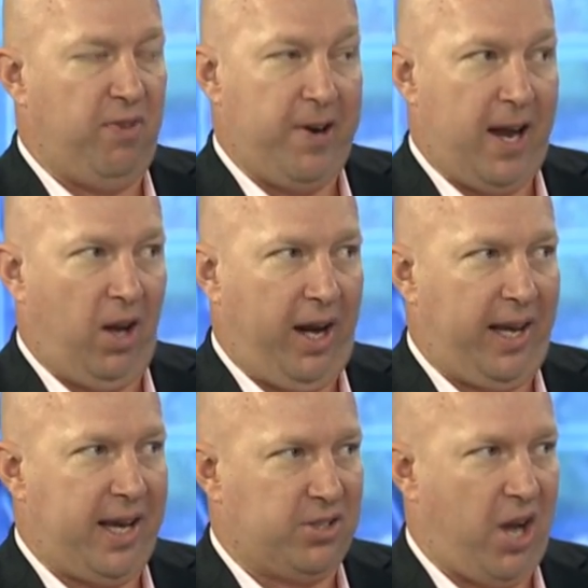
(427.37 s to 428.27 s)
very
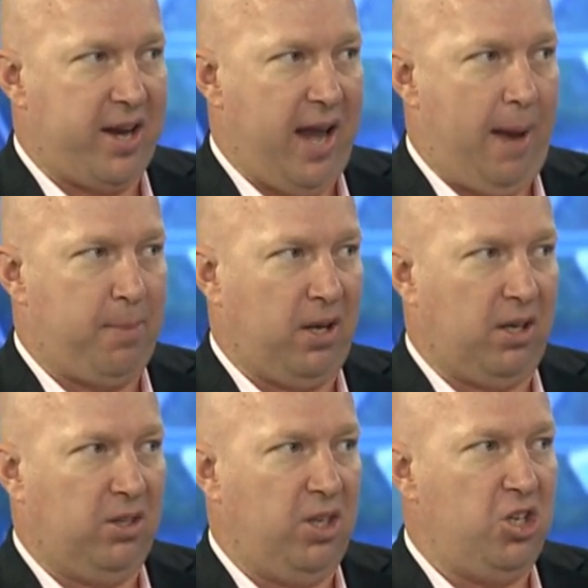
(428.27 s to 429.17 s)
unlikely that's going to
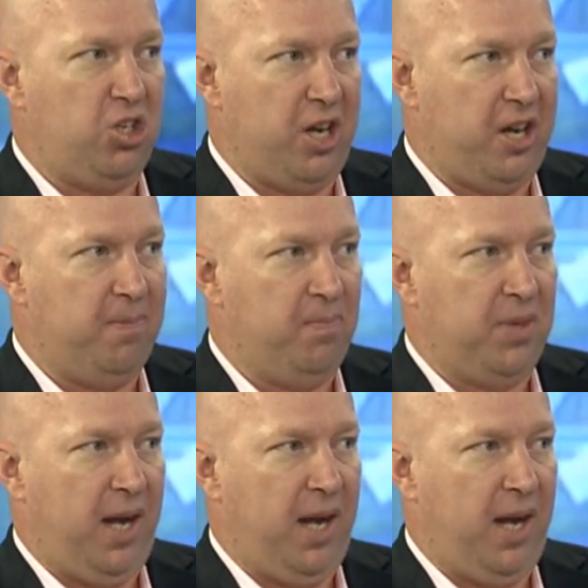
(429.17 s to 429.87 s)
happen this year